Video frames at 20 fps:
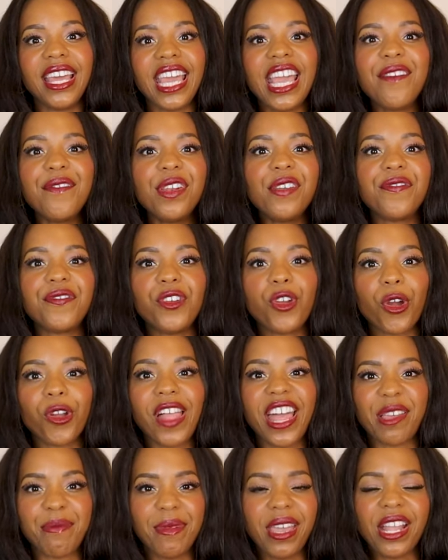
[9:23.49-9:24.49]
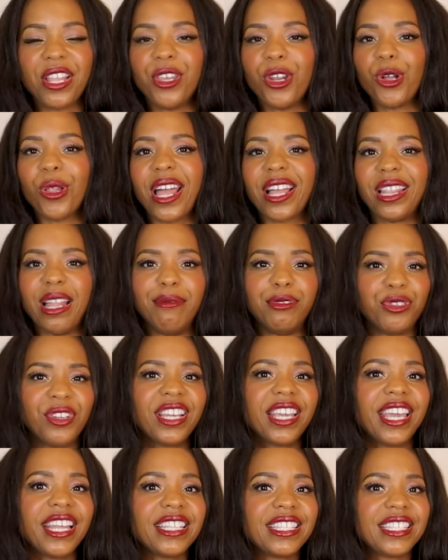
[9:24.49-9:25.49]
Even if you are like me and you don't like love
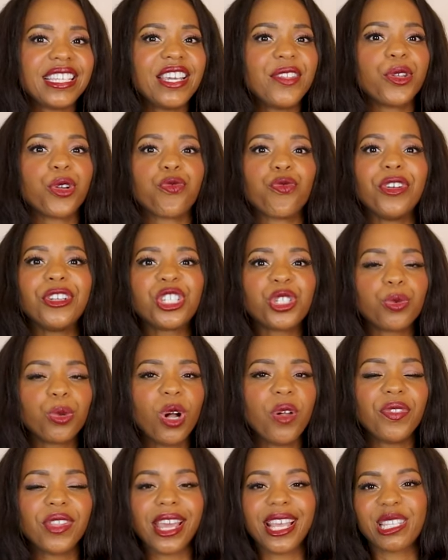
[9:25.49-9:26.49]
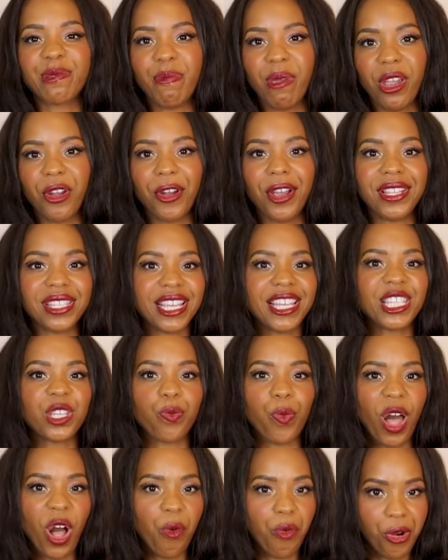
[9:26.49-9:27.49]
drinking tea, the ritual and the experience is
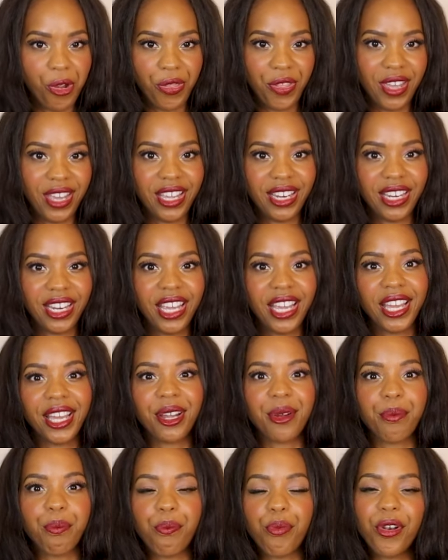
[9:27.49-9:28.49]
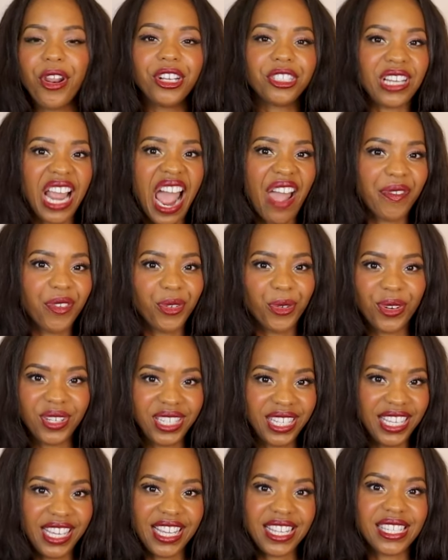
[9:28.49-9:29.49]
well worth it. British afternoon
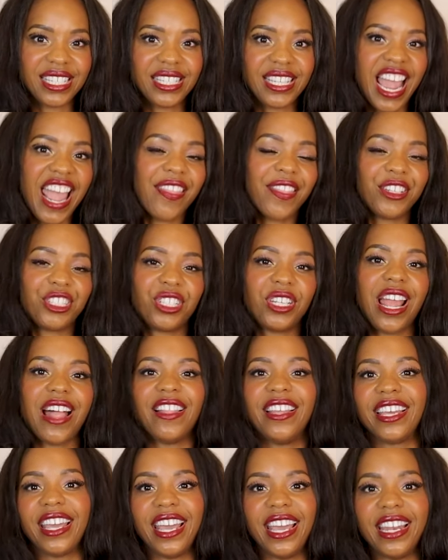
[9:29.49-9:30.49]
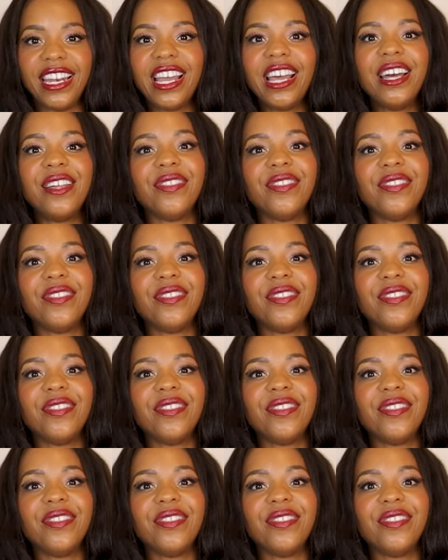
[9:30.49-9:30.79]
tea is stylish and elegant.